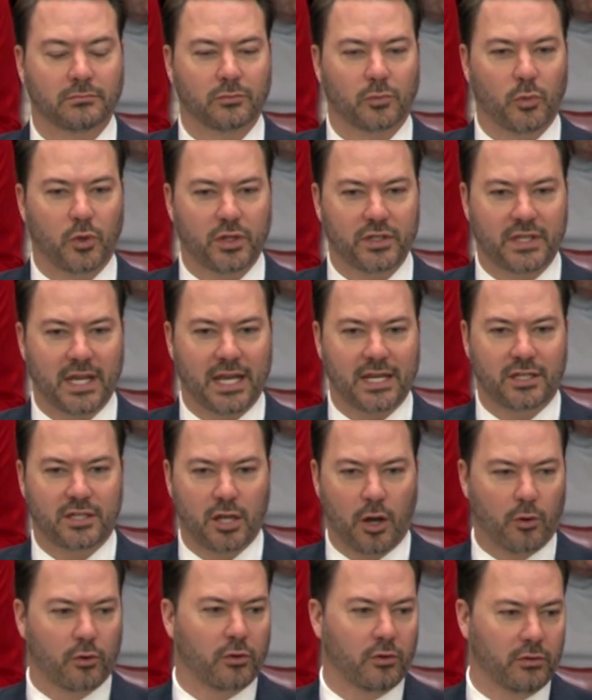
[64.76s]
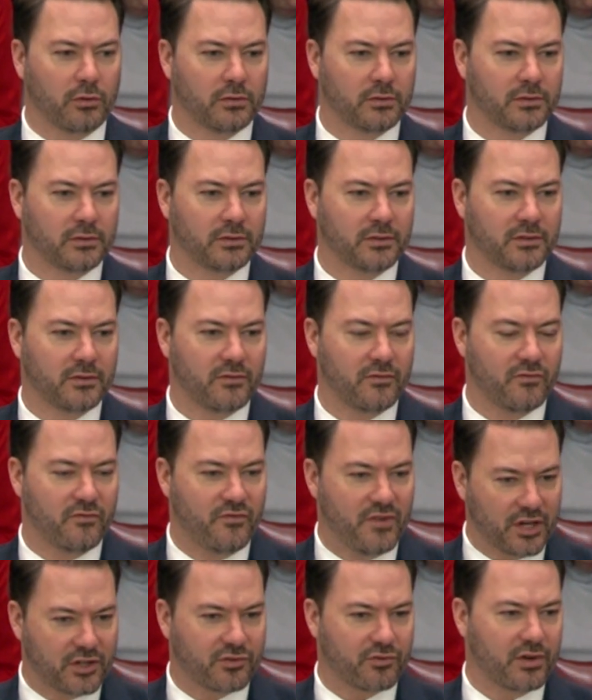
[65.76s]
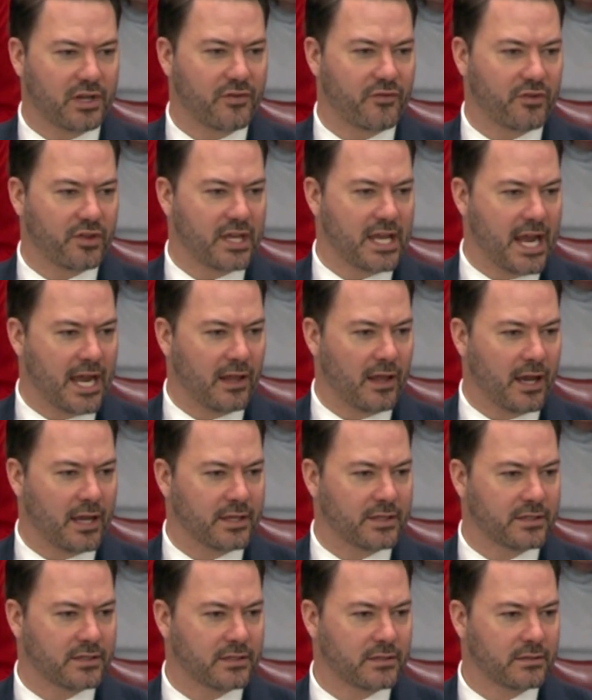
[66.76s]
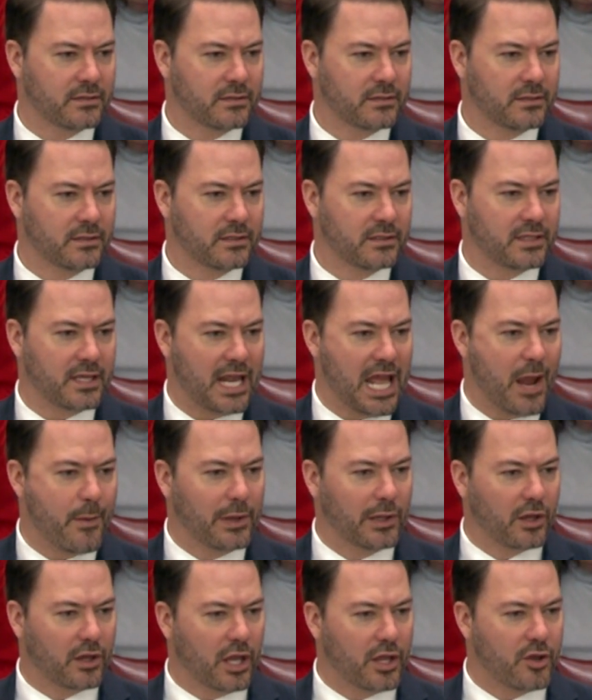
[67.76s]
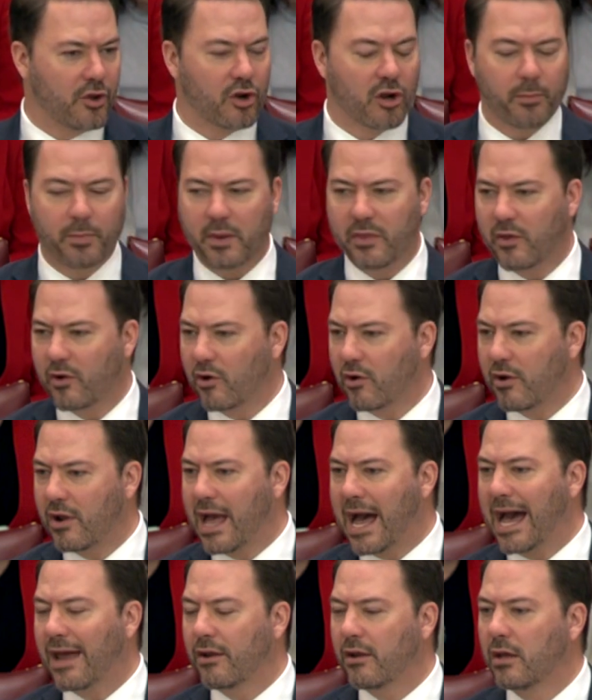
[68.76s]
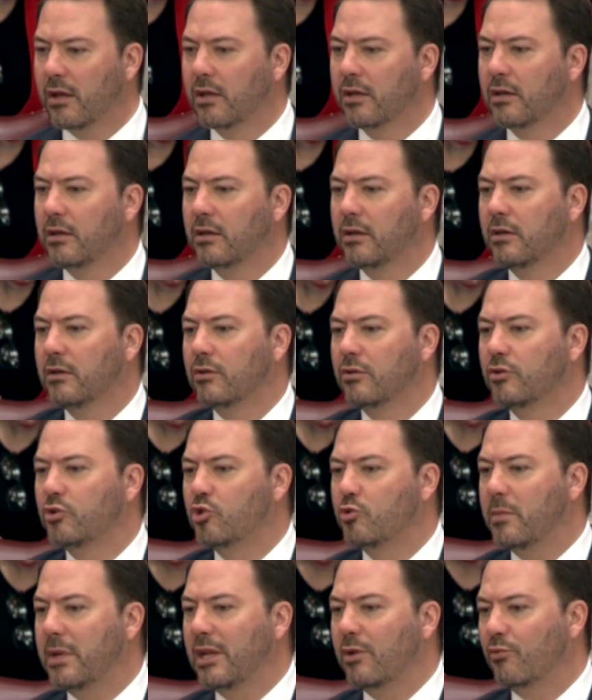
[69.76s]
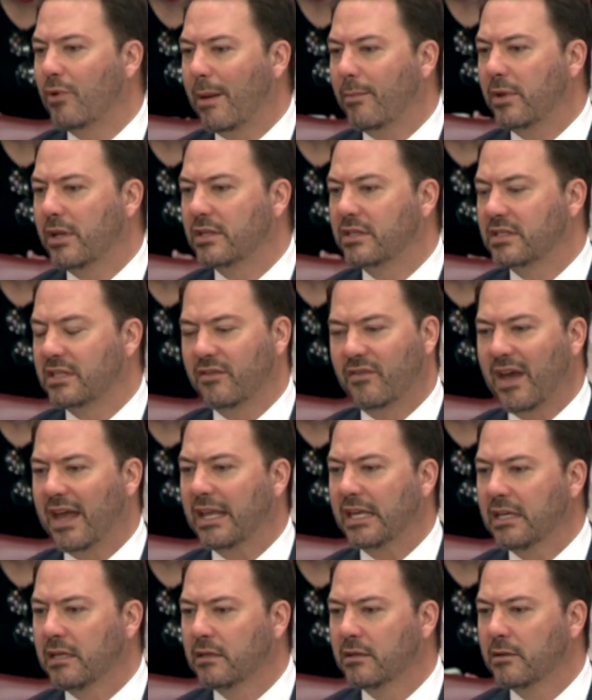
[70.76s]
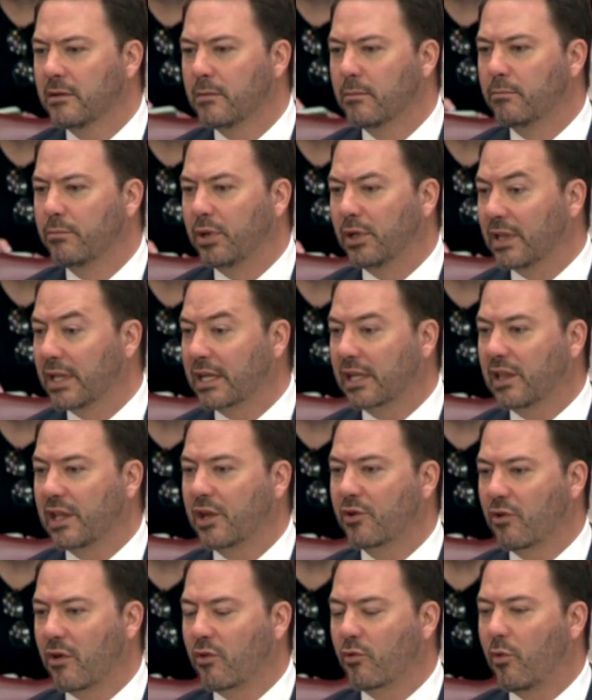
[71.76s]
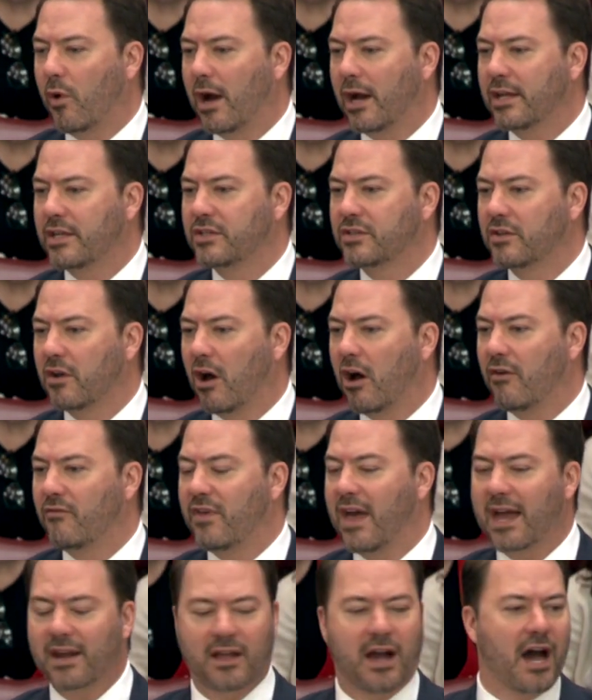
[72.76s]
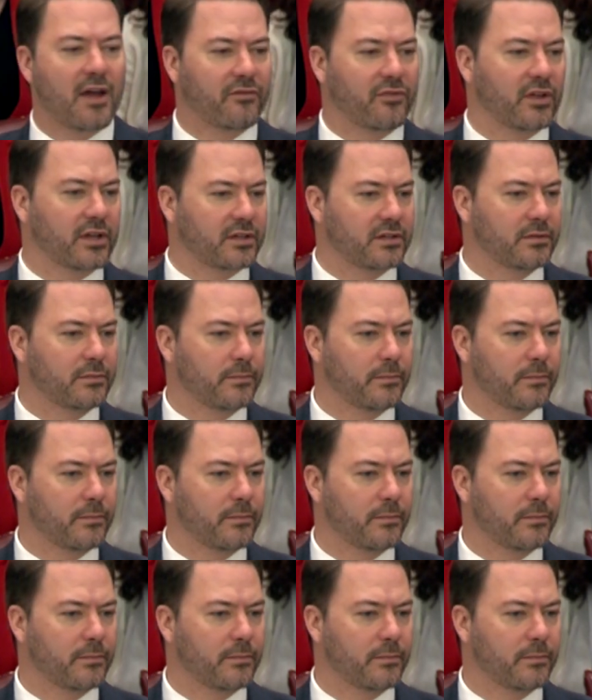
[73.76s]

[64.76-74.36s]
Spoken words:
was a total victory for the Allies. Today we look at Europe and there are not too many remnants, if any, politically or otherwise, of that conflict.